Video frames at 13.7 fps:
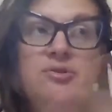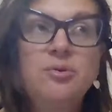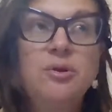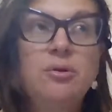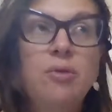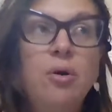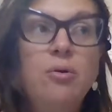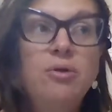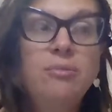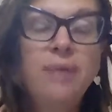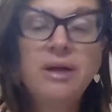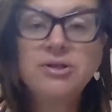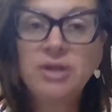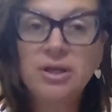through your
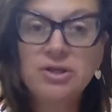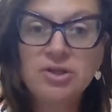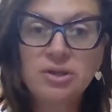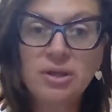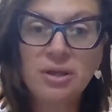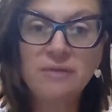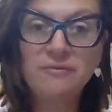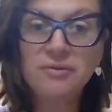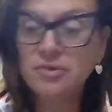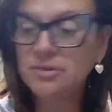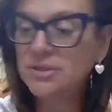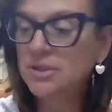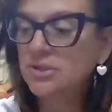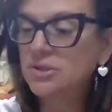own imagination and
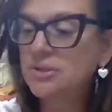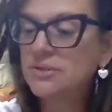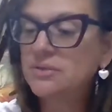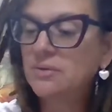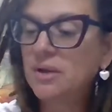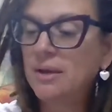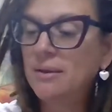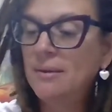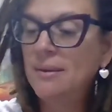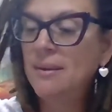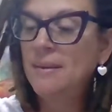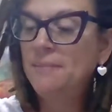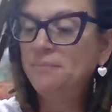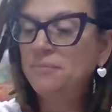visualizations.
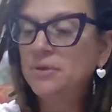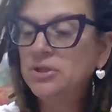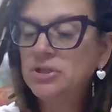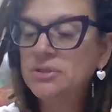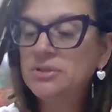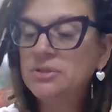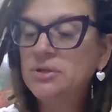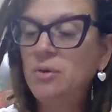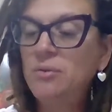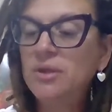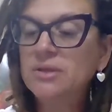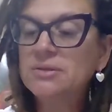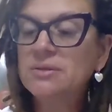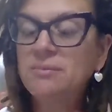Okay, but just
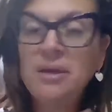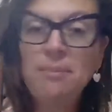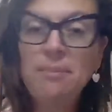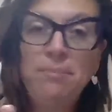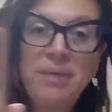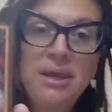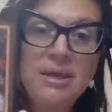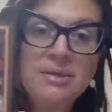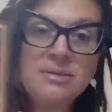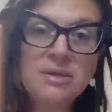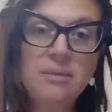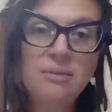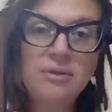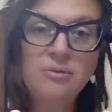know that something big is
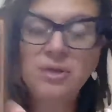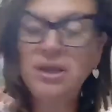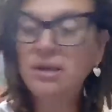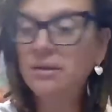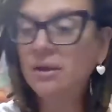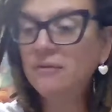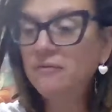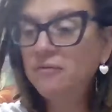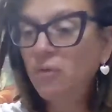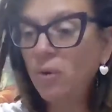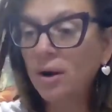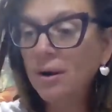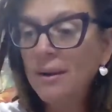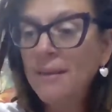coming through to heal. And
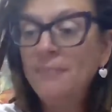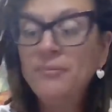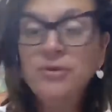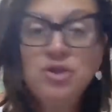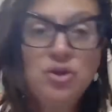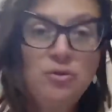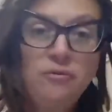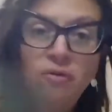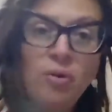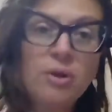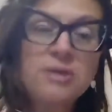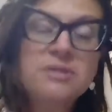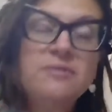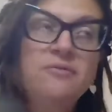2
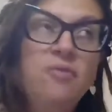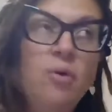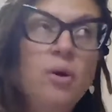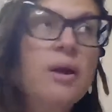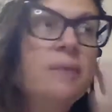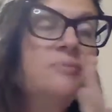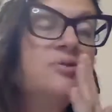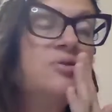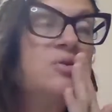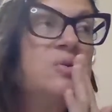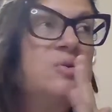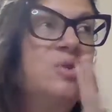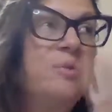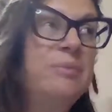4s, 4 comes
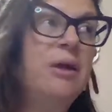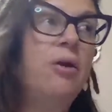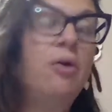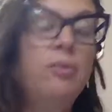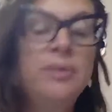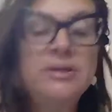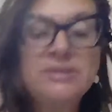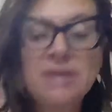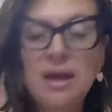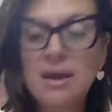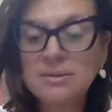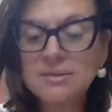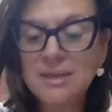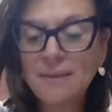through to me always as